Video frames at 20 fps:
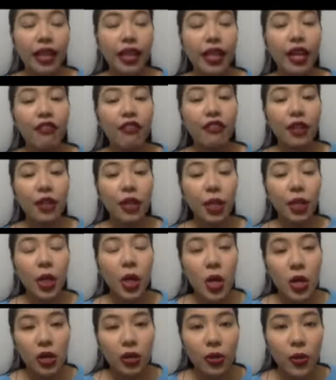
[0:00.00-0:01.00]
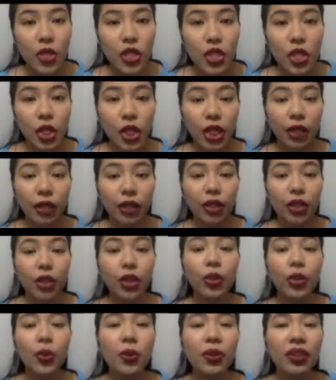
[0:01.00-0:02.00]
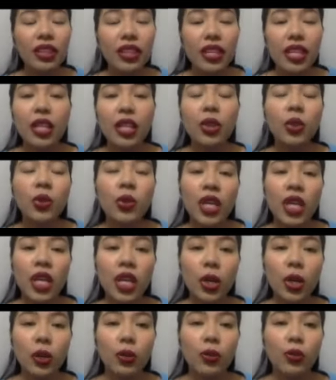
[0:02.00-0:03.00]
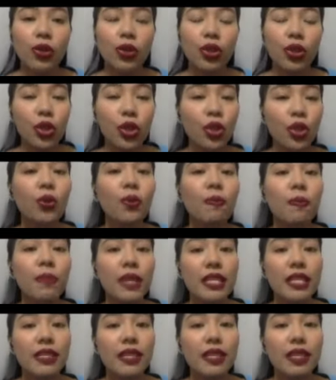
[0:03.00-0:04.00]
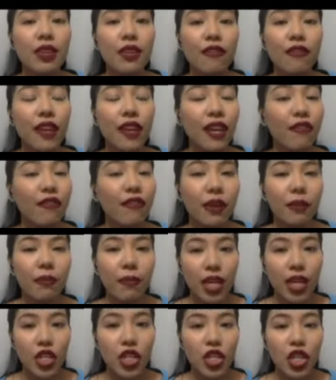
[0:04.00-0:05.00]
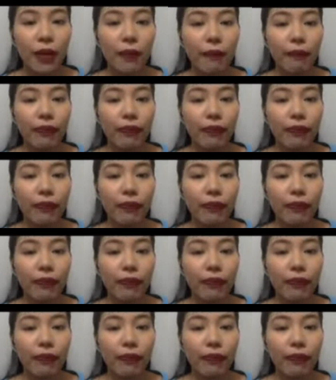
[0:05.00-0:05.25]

Now, for your conclusion, you don't need to include new pieces of information.